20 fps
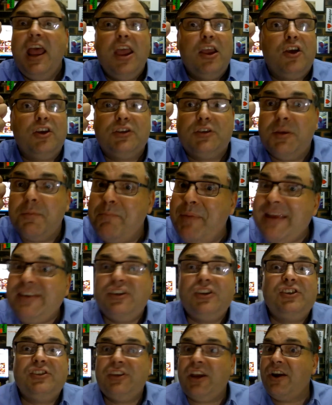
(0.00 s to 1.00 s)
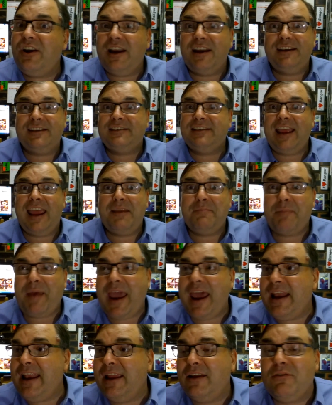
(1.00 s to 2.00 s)
because the bitches don't understand
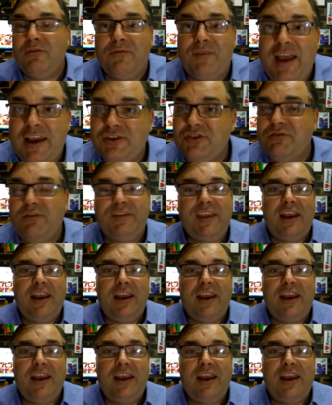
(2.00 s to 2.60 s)
Patek or Vacheron.